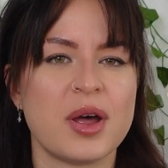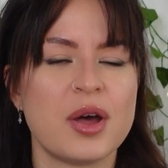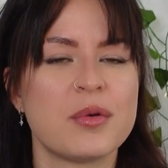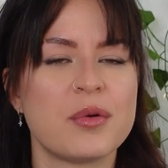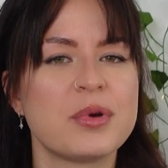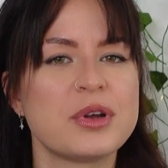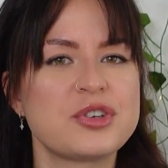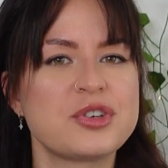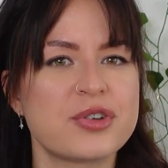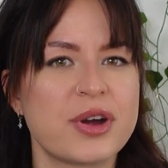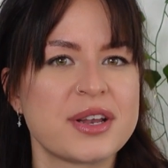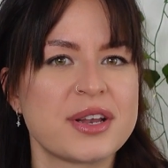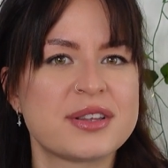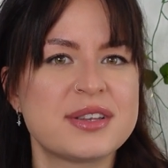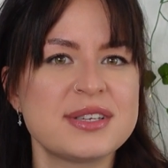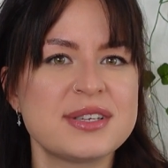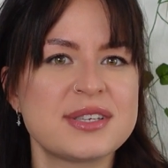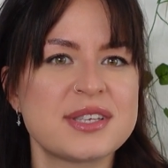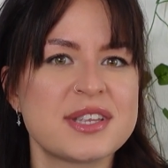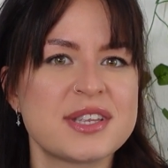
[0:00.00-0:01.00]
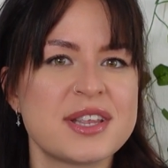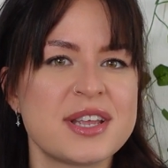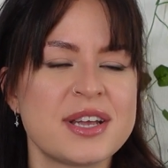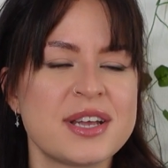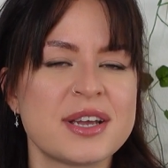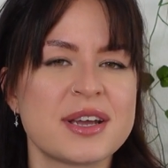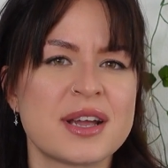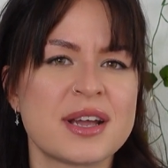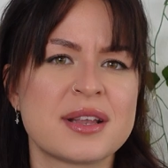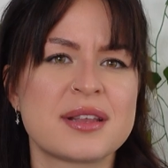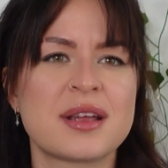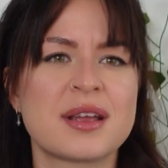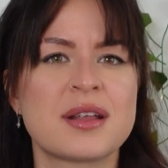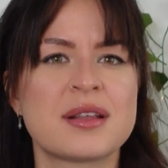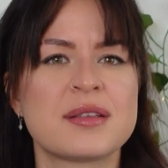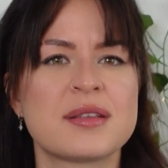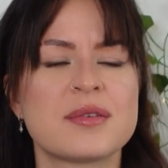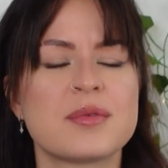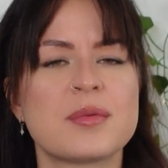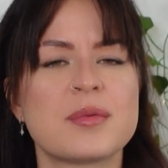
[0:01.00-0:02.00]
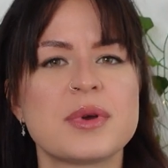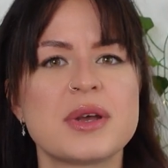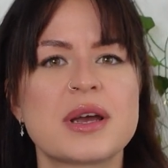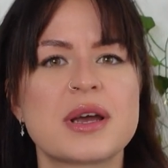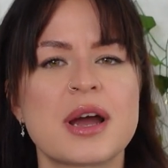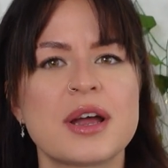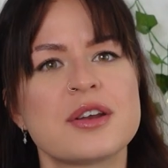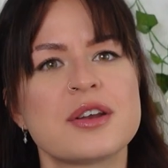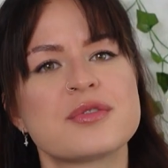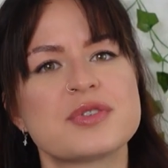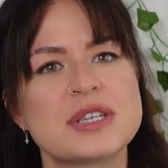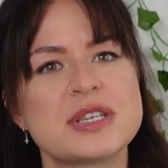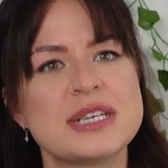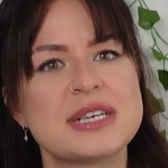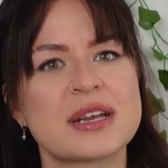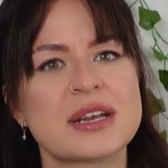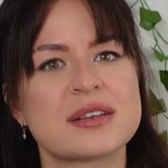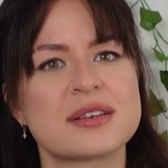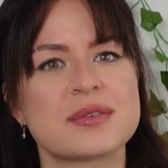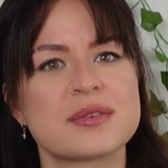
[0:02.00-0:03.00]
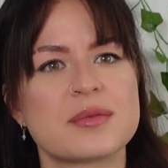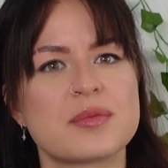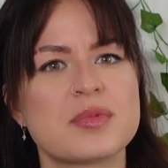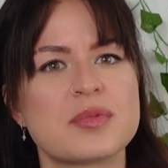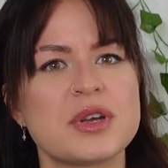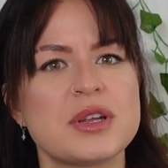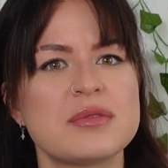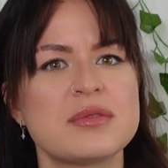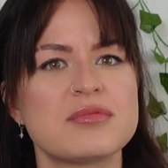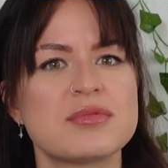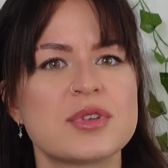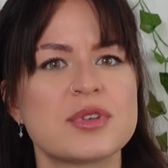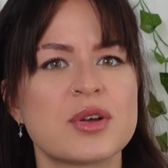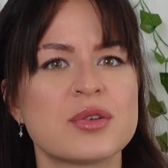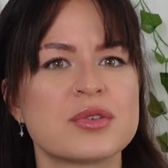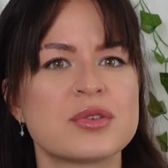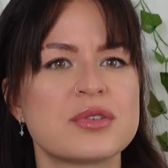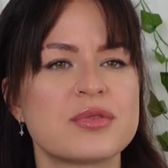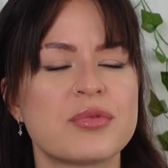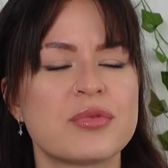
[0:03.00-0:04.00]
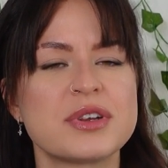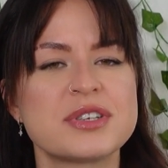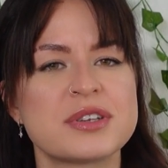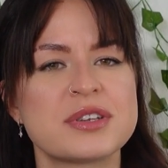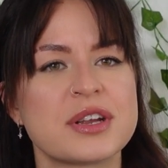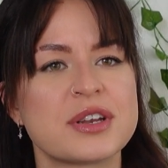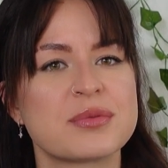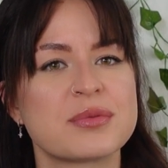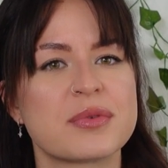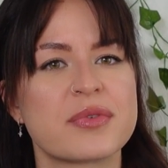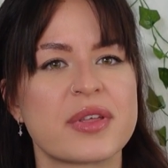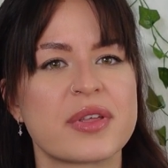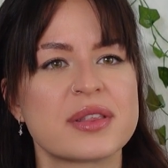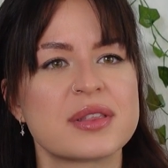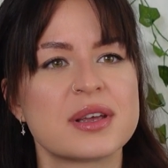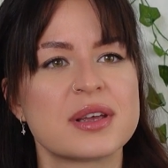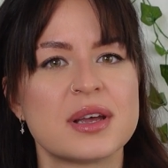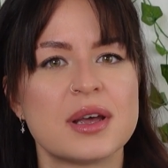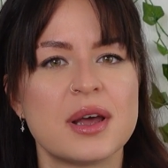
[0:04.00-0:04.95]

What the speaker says: we tried this thing and then we kind of see that we don't resonate with it,